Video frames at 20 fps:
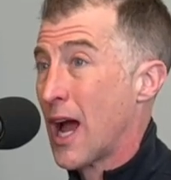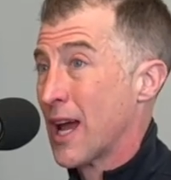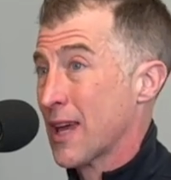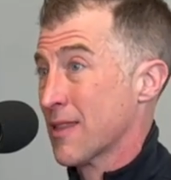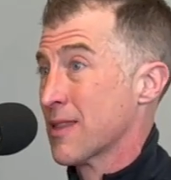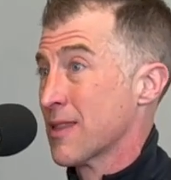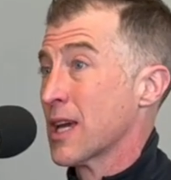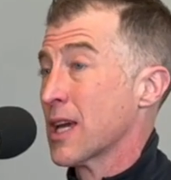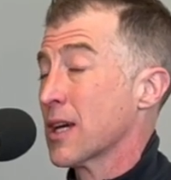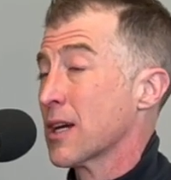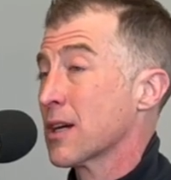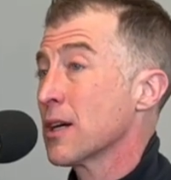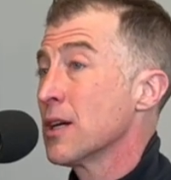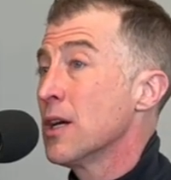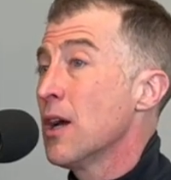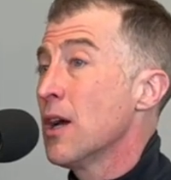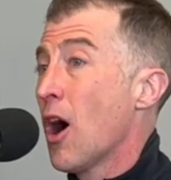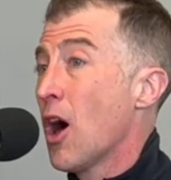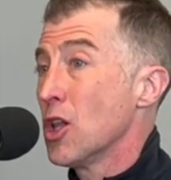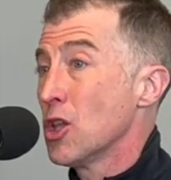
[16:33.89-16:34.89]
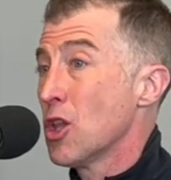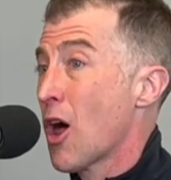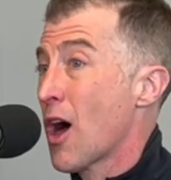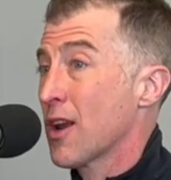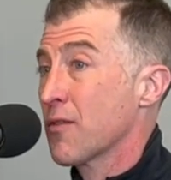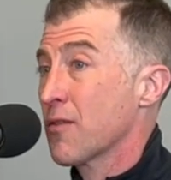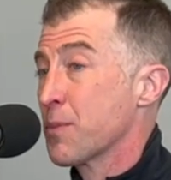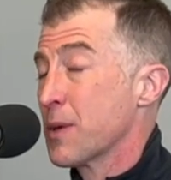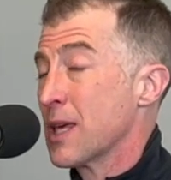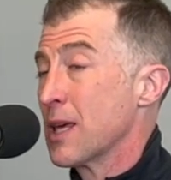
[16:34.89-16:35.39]
I think a lot
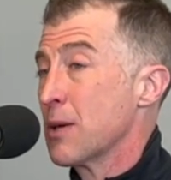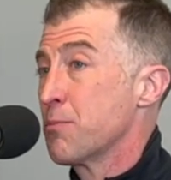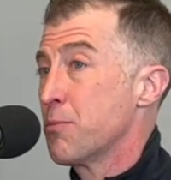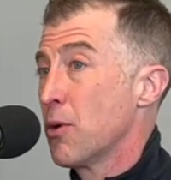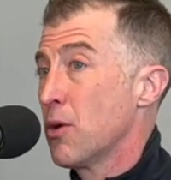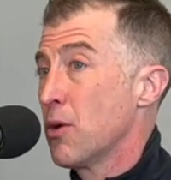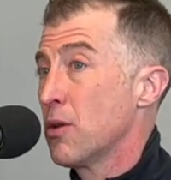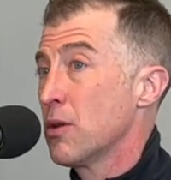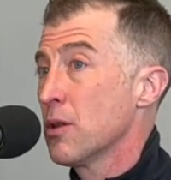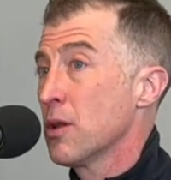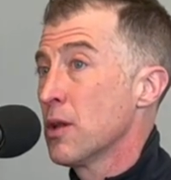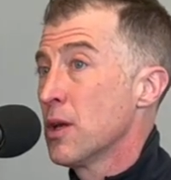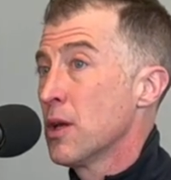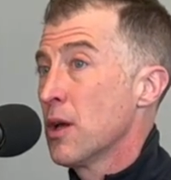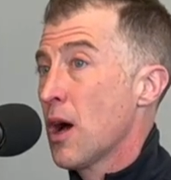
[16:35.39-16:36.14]
of people